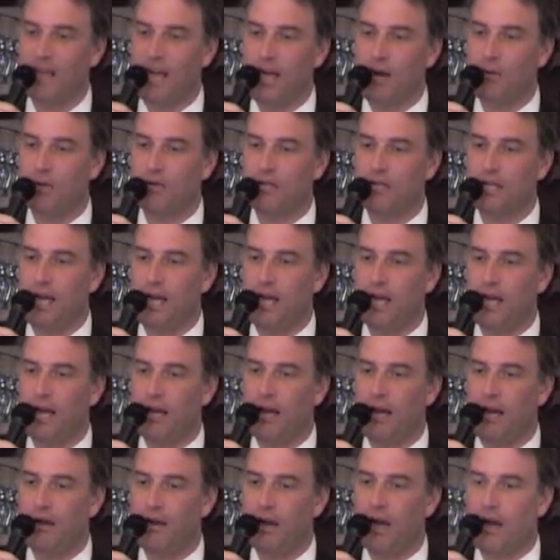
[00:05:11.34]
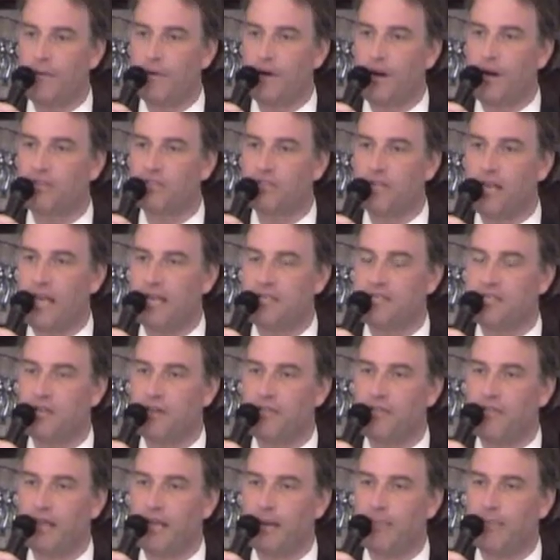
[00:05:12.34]
I would also ask
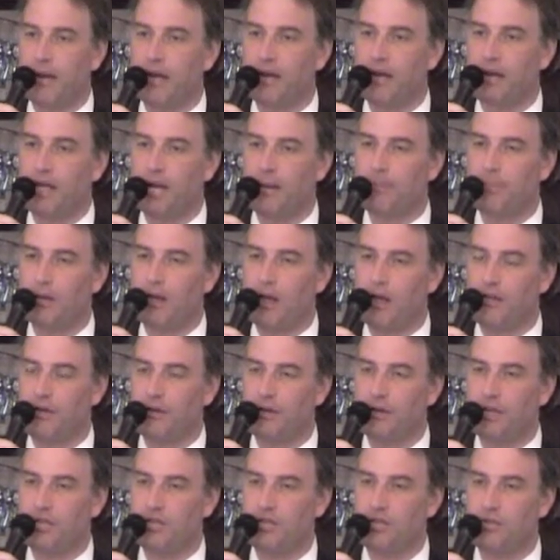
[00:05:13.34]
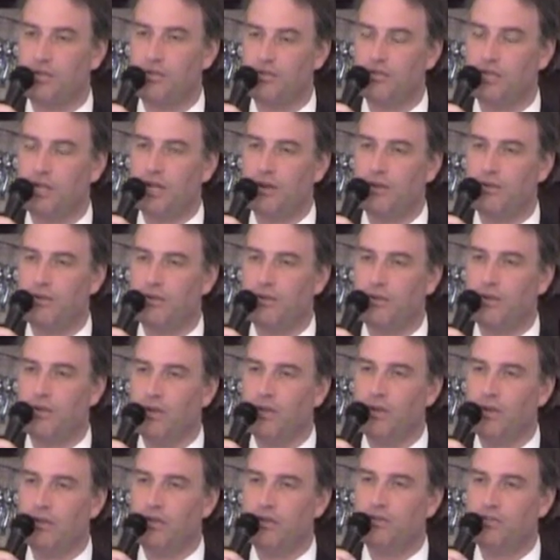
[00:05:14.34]
you to think about a couple other issues. You know,
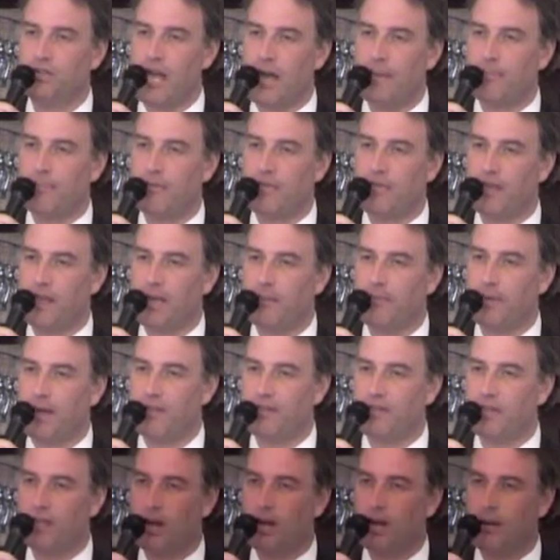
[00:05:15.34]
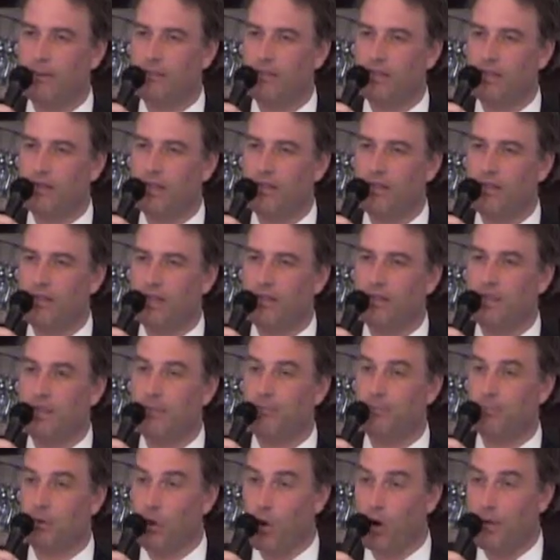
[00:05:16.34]
you stop and think about
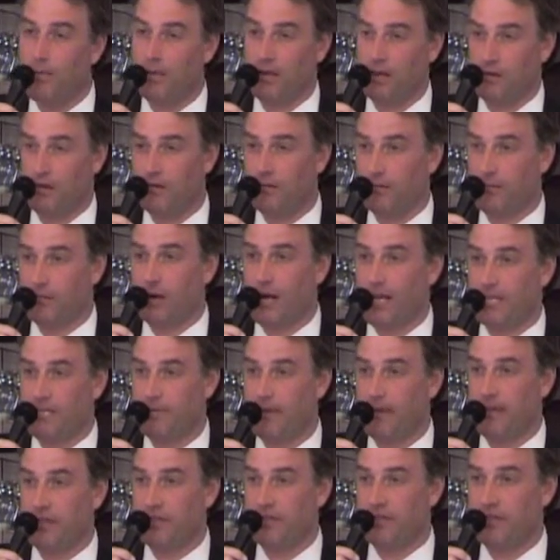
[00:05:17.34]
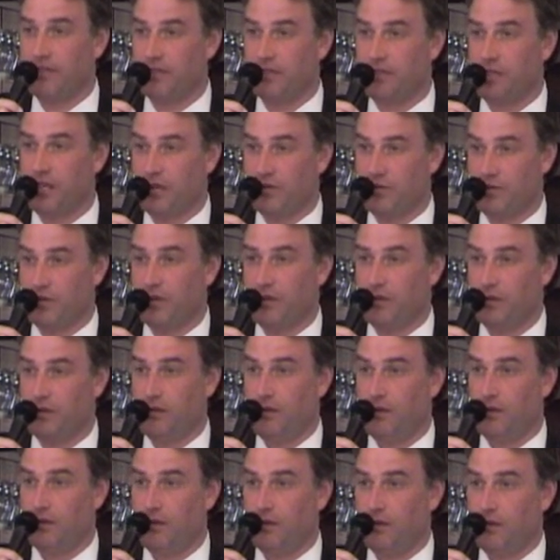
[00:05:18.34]
the employment prospects in this country.
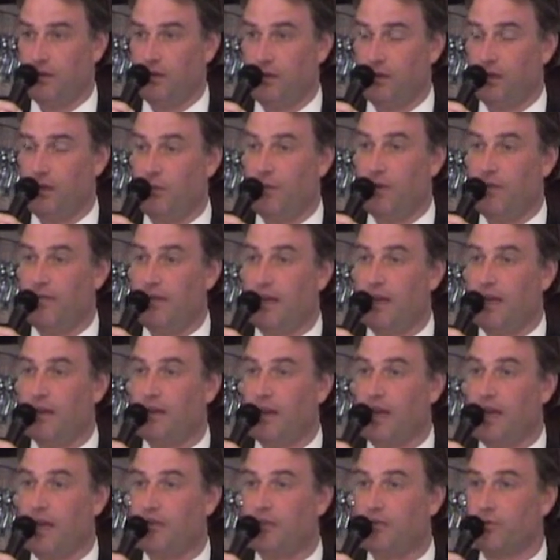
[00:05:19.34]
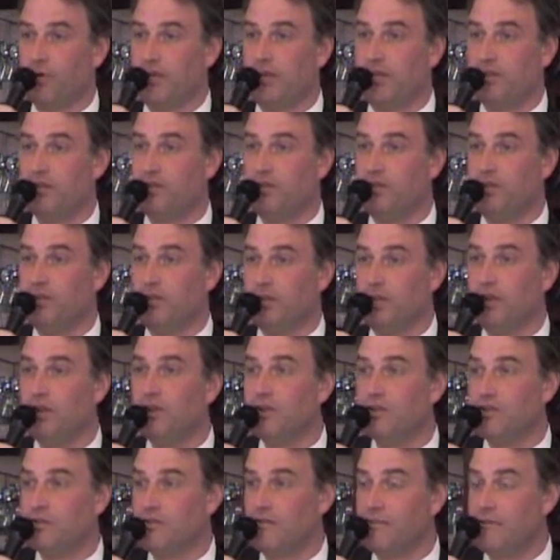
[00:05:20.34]
You know, we've had now 3
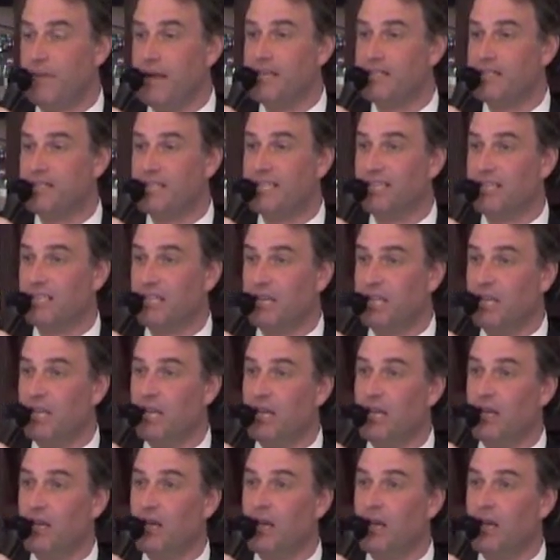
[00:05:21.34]
years of basically